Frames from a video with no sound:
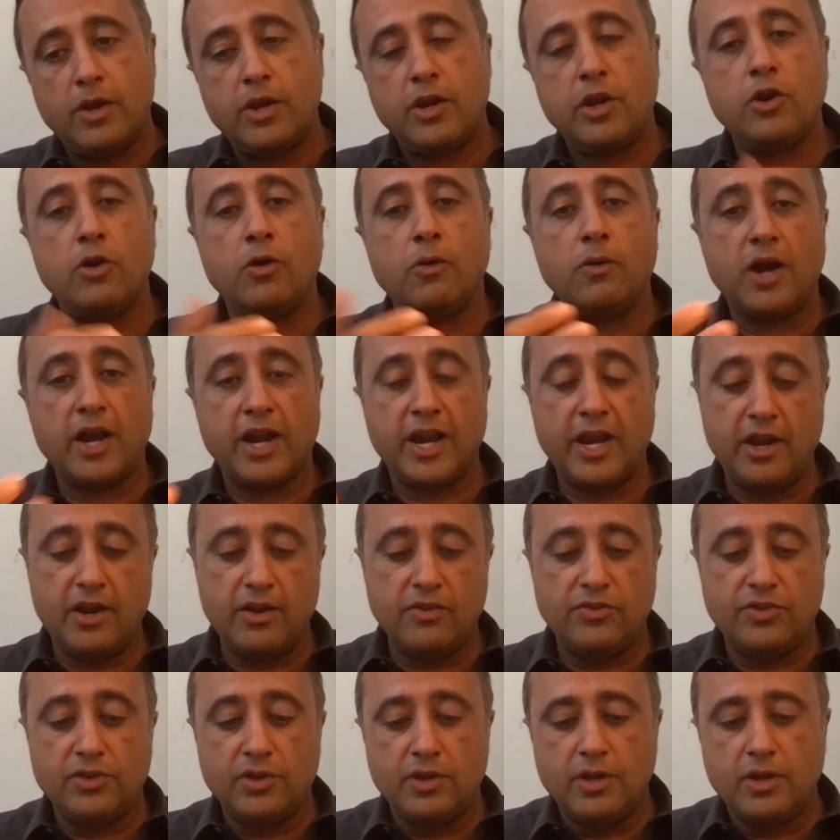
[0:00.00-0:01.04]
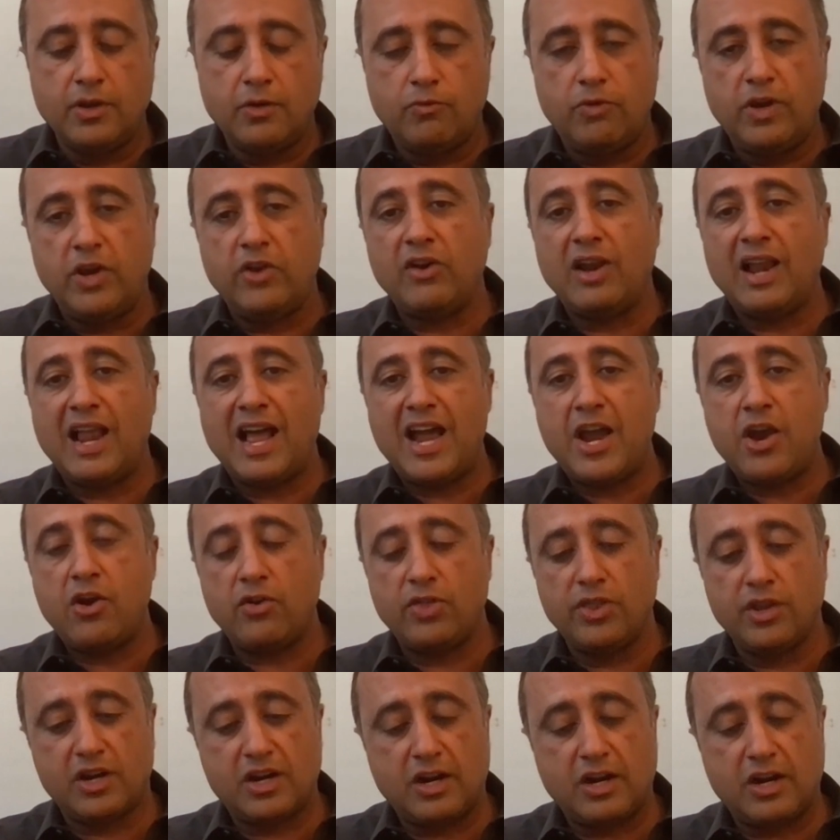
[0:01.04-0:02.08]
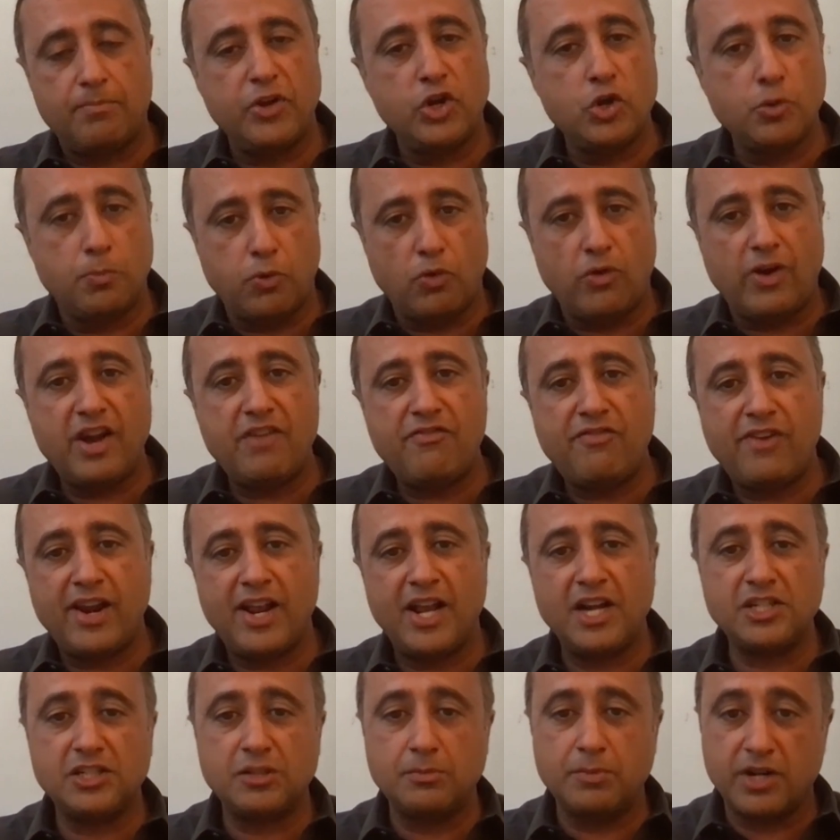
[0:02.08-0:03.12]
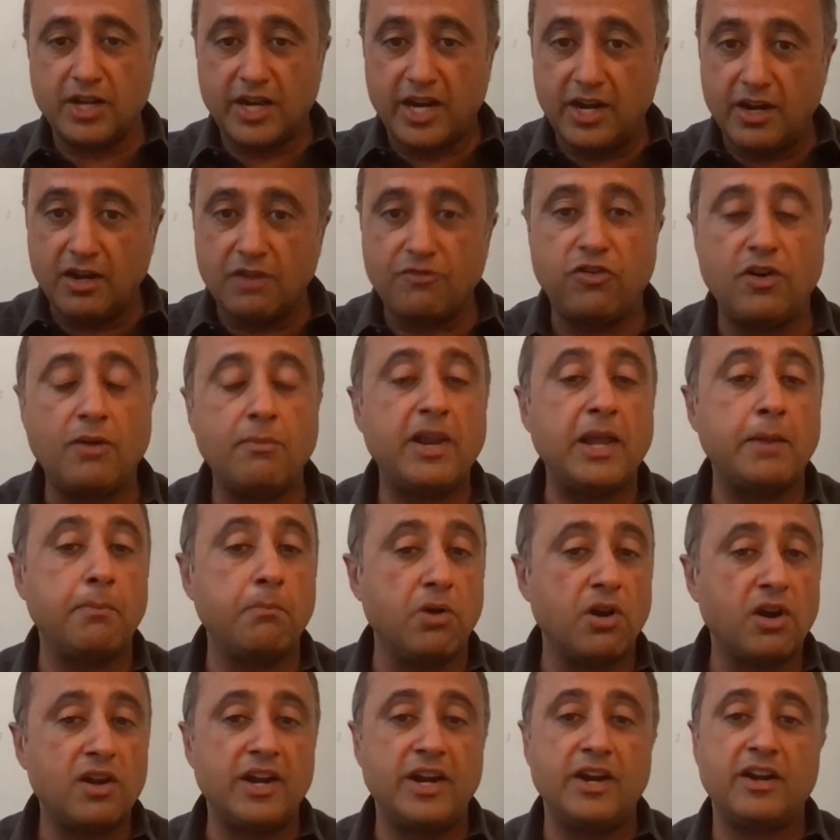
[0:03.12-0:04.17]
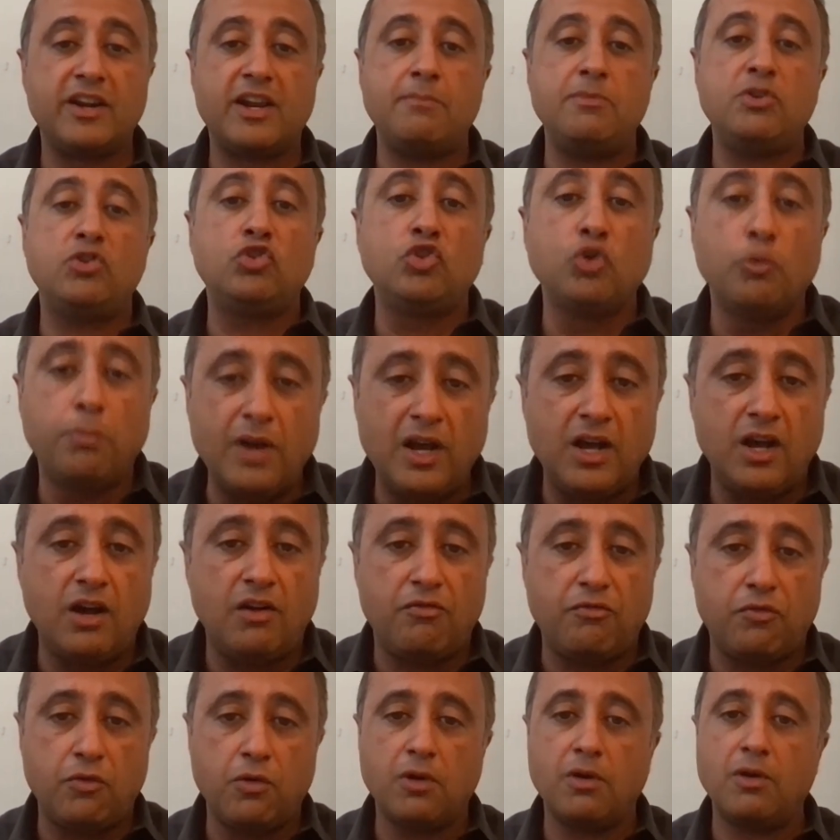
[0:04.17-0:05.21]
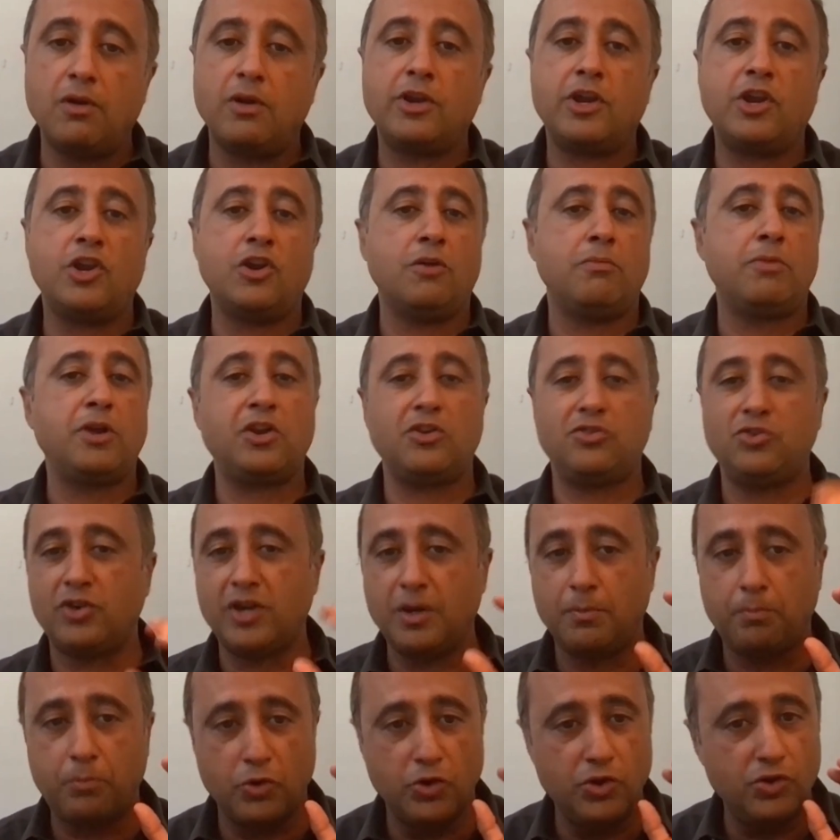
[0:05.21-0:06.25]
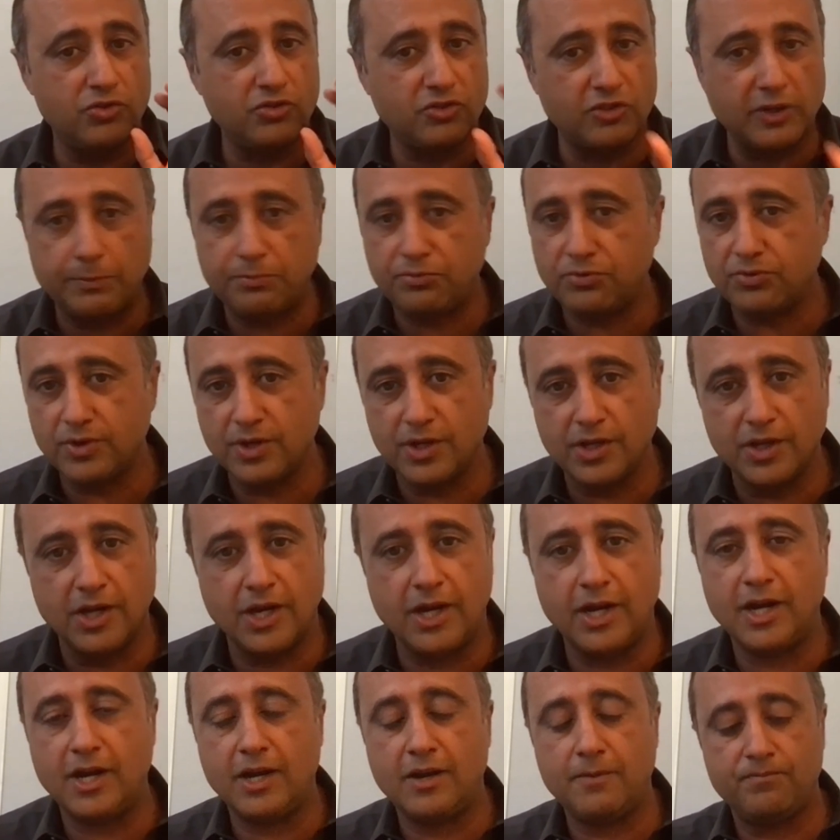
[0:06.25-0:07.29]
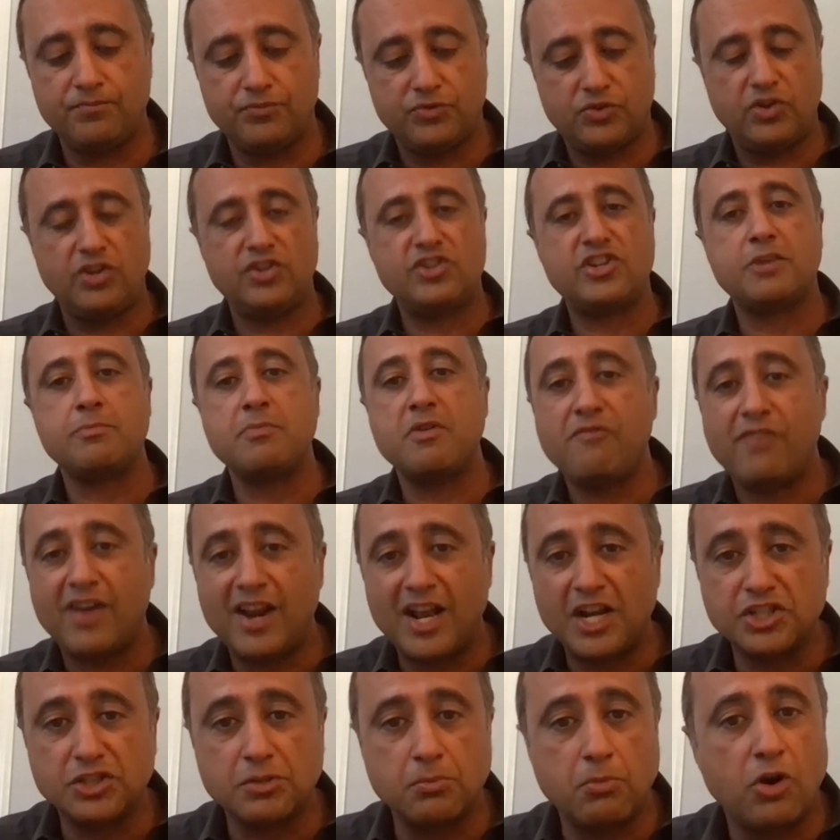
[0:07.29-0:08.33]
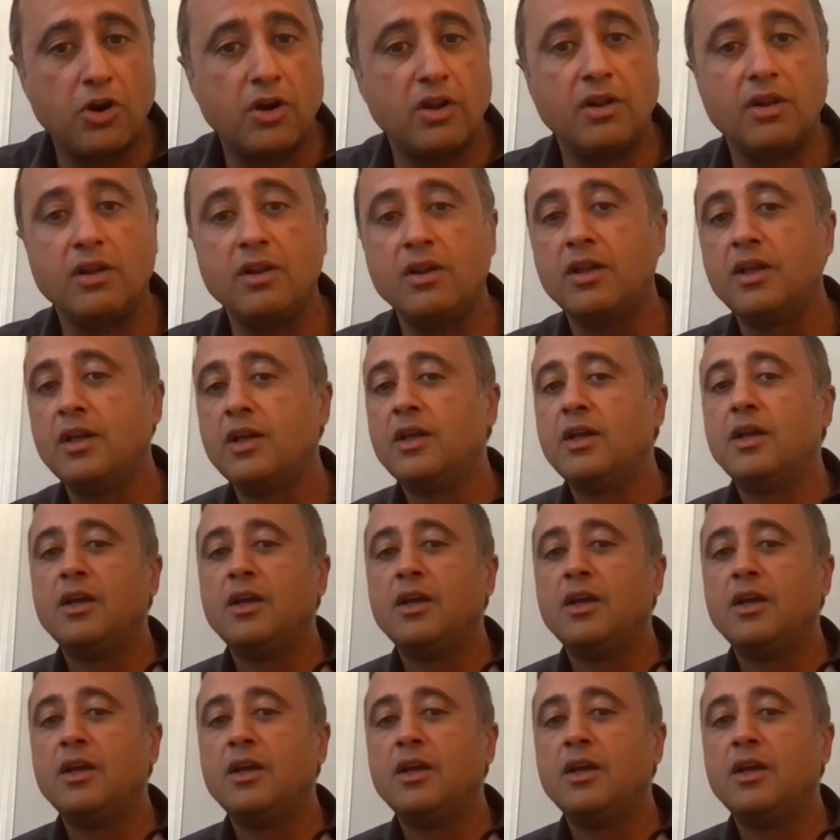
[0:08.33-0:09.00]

Again, we rely on the company to provide financial, but again, a firm like Berkland can be super helpful, because you can produce scripts, three-statement financial model,